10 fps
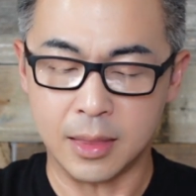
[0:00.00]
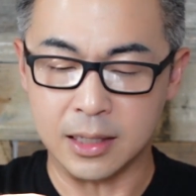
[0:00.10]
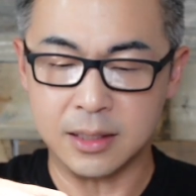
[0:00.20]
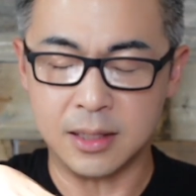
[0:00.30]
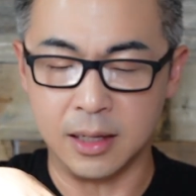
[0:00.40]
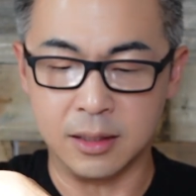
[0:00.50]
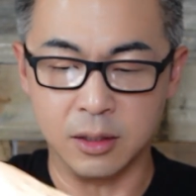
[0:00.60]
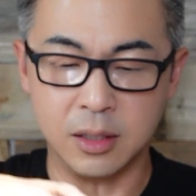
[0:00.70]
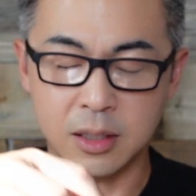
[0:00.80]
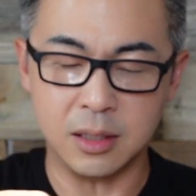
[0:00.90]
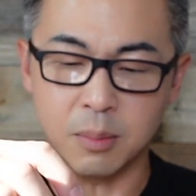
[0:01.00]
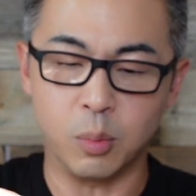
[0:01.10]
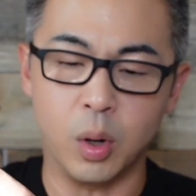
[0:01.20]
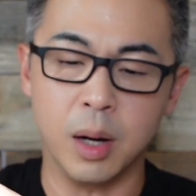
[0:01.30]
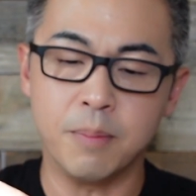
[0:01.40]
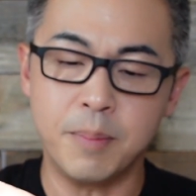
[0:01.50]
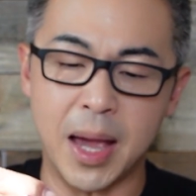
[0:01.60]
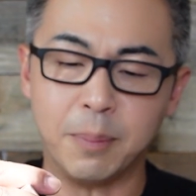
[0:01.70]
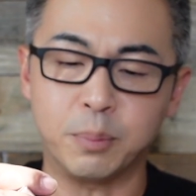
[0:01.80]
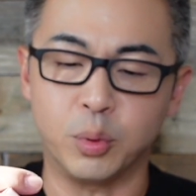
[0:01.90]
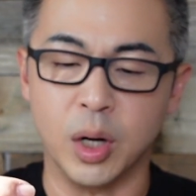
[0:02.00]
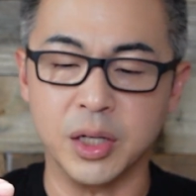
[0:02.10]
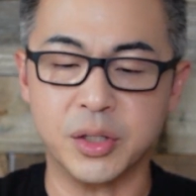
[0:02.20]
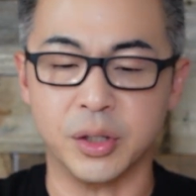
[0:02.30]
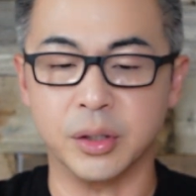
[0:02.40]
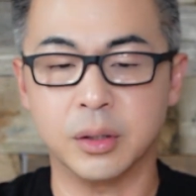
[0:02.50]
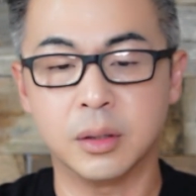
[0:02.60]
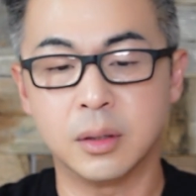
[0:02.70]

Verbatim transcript: Let's see, this is the matte bronzer.